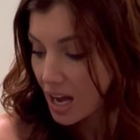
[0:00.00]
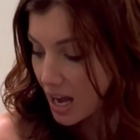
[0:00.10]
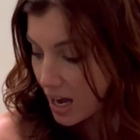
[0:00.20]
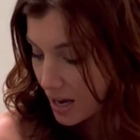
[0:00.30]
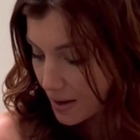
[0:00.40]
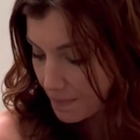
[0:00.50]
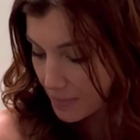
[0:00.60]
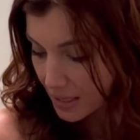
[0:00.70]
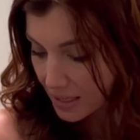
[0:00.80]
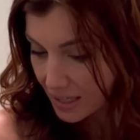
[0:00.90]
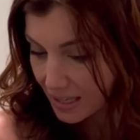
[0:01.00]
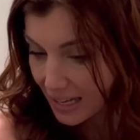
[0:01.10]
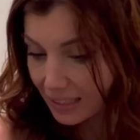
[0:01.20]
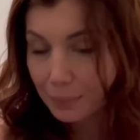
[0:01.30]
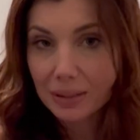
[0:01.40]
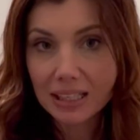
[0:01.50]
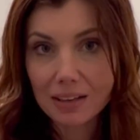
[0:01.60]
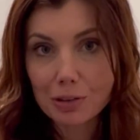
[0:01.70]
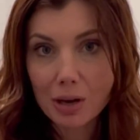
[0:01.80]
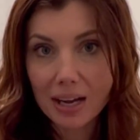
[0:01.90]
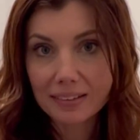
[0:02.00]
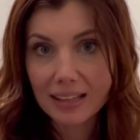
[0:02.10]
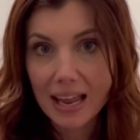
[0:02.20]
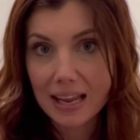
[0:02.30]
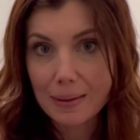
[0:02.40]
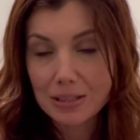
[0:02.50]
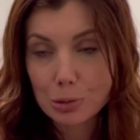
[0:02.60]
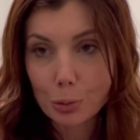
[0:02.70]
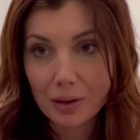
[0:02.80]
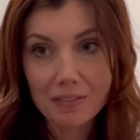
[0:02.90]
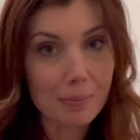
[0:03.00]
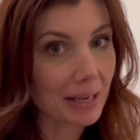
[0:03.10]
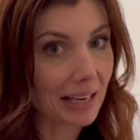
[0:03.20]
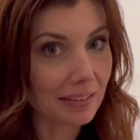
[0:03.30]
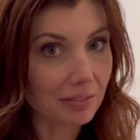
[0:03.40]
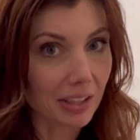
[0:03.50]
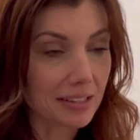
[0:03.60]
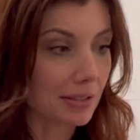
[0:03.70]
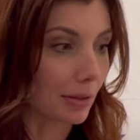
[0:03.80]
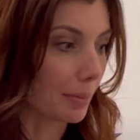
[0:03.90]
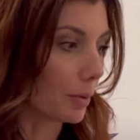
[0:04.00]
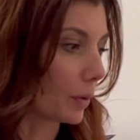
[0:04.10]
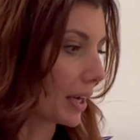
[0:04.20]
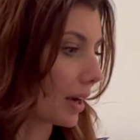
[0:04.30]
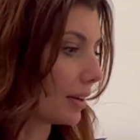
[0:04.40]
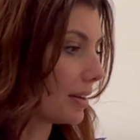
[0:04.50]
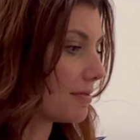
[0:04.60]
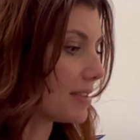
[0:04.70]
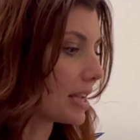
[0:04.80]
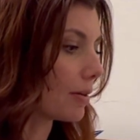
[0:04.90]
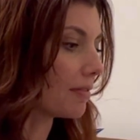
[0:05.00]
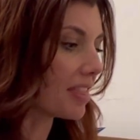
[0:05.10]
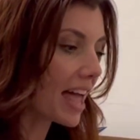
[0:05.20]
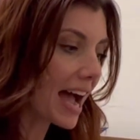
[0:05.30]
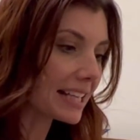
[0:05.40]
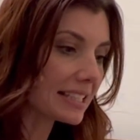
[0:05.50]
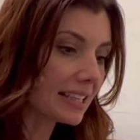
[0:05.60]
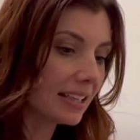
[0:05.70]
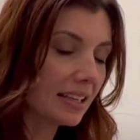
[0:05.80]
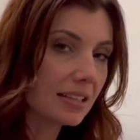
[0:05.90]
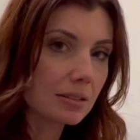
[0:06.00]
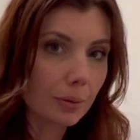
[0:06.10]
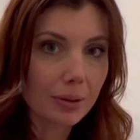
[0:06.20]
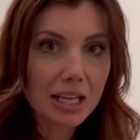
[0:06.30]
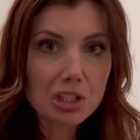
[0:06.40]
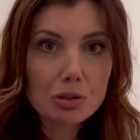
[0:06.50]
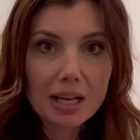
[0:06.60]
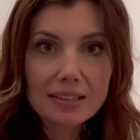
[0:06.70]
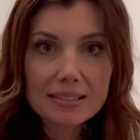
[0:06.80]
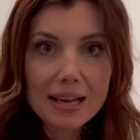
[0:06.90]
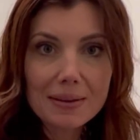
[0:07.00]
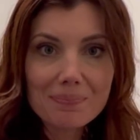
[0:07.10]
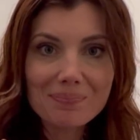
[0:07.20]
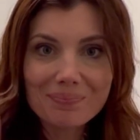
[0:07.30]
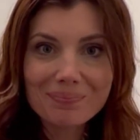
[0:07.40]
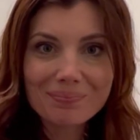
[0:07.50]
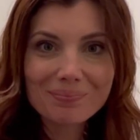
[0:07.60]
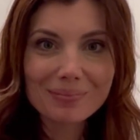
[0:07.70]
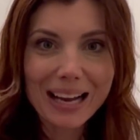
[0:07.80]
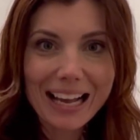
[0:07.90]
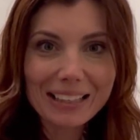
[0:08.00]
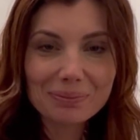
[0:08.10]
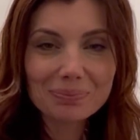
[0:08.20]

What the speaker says: And I'm gonna give you guys a tour of the main house very soon. I've been working on a video of that. So I'll catch you next time. Bye.